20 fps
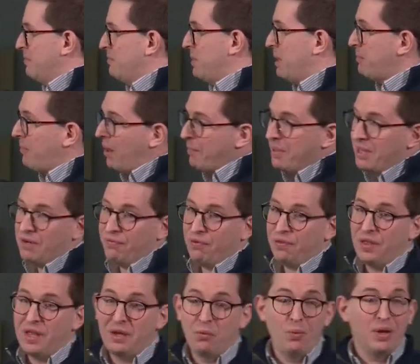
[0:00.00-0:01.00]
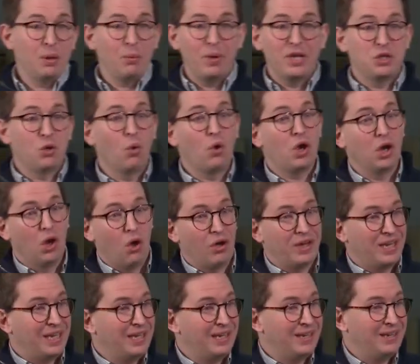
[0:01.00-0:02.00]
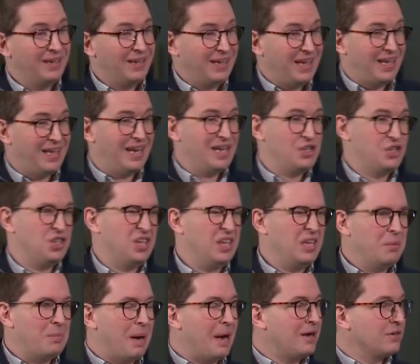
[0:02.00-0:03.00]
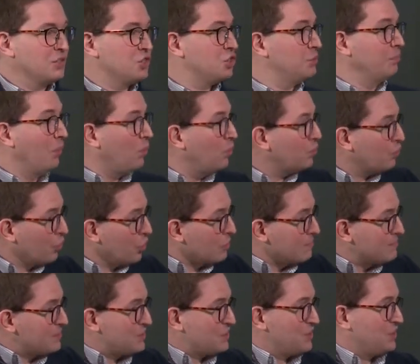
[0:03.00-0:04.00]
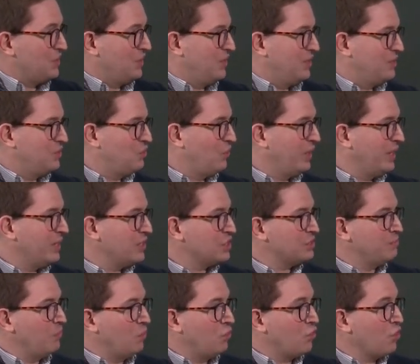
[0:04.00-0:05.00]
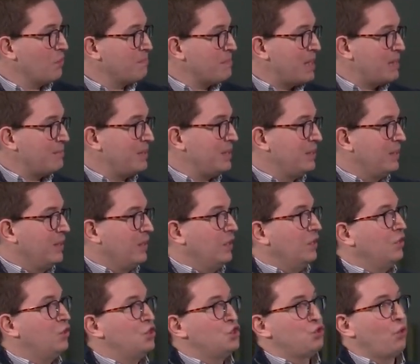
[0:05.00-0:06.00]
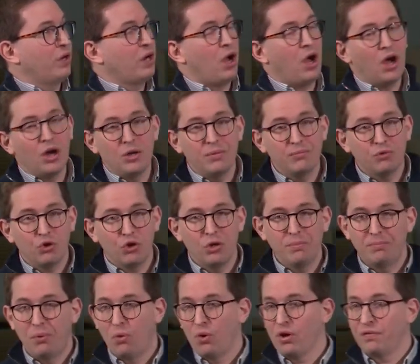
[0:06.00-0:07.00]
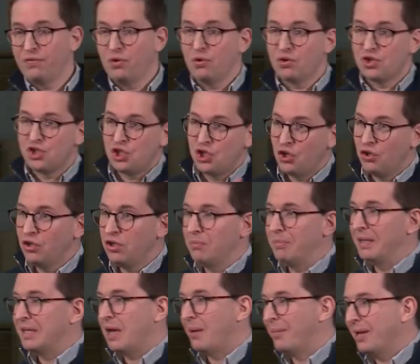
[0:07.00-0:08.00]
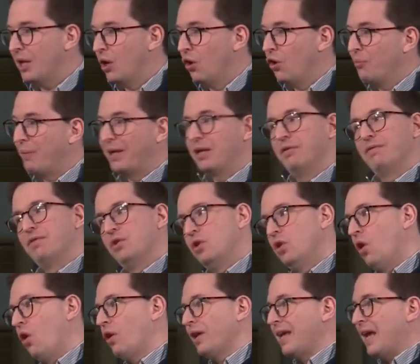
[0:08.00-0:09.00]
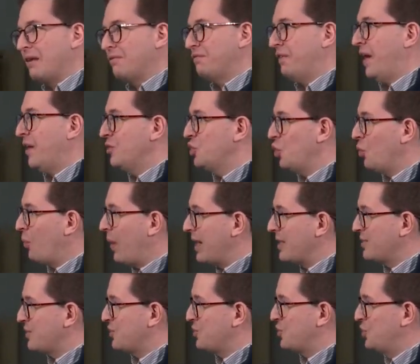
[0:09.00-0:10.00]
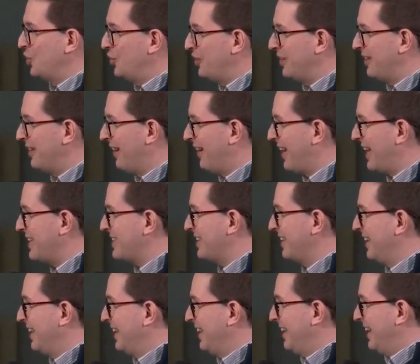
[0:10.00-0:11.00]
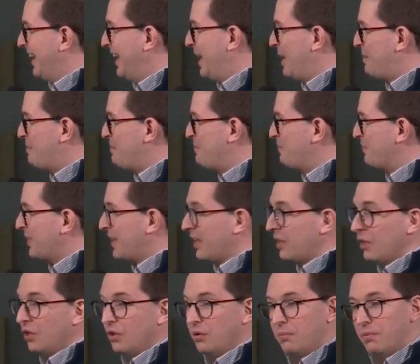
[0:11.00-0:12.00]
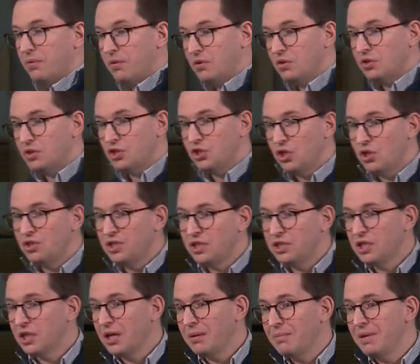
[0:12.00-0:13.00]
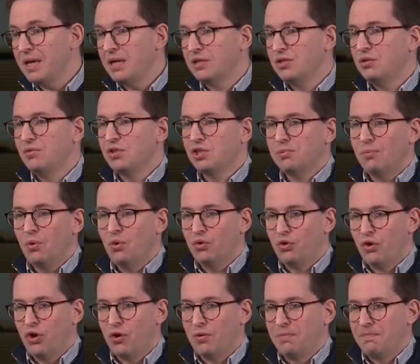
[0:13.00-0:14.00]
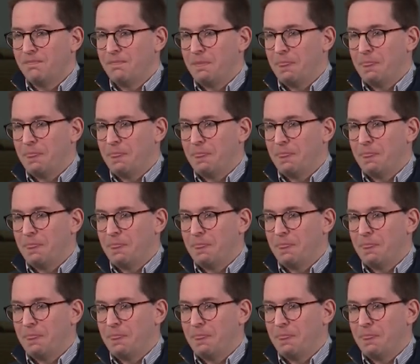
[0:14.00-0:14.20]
But it might be a different thing. We, we talk a lot here at HT about small groups, joining a small group. Maybe you could join a home group, or if you're a student, you've been coming along, but you've not yet found your way to student night, um, choosing to commit to a small group.